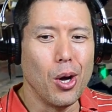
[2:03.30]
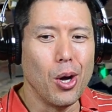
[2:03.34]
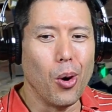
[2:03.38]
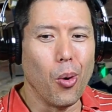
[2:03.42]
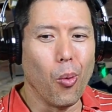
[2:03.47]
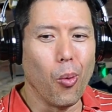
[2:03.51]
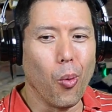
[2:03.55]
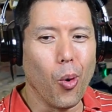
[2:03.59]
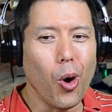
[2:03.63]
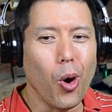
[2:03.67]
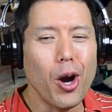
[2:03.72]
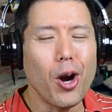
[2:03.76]

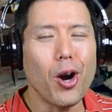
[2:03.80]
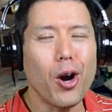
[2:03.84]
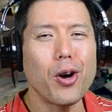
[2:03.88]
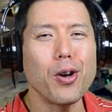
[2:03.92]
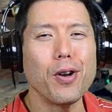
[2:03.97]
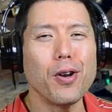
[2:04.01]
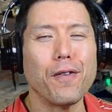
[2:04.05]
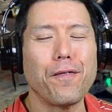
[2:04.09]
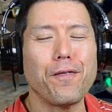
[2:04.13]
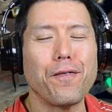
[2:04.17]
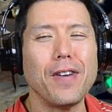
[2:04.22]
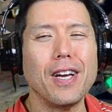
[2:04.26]
what are
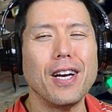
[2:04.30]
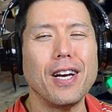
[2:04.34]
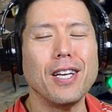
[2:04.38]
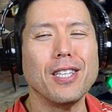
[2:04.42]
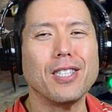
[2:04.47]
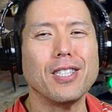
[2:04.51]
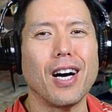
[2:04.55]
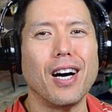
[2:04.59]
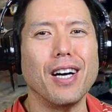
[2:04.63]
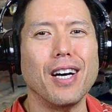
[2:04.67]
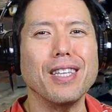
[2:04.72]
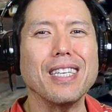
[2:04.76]
your
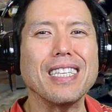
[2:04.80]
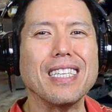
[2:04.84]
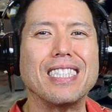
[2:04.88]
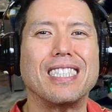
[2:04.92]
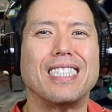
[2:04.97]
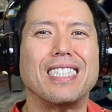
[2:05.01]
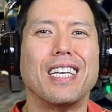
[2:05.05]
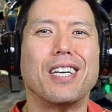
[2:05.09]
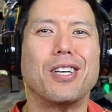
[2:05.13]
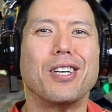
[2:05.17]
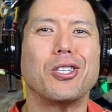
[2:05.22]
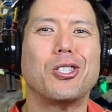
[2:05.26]
feelings on this
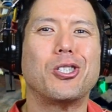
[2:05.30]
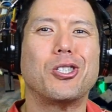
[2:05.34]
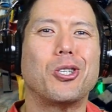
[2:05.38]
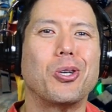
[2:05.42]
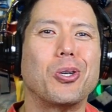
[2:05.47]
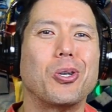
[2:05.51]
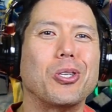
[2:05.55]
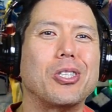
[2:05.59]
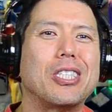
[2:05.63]
Sinister